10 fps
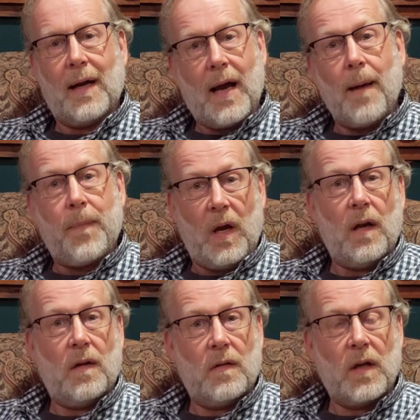
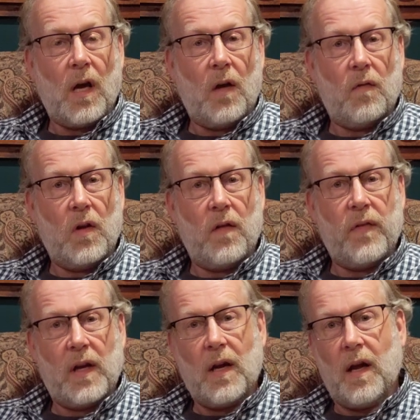agape, the kind of love
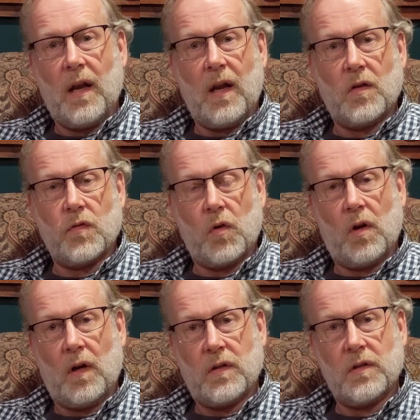that God has
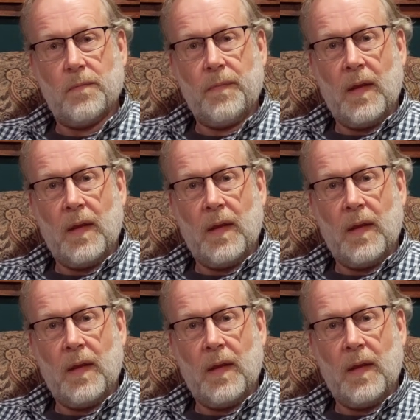for us.